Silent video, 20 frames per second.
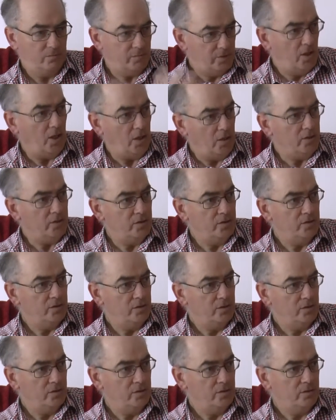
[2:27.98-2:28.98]
gone.
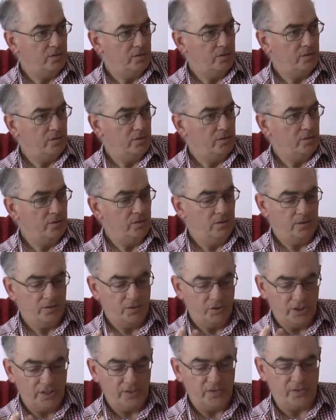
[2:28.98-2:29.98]

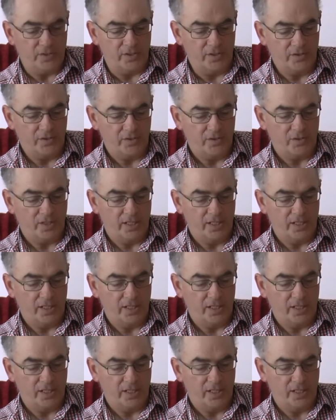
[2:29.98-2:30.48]
Jesus,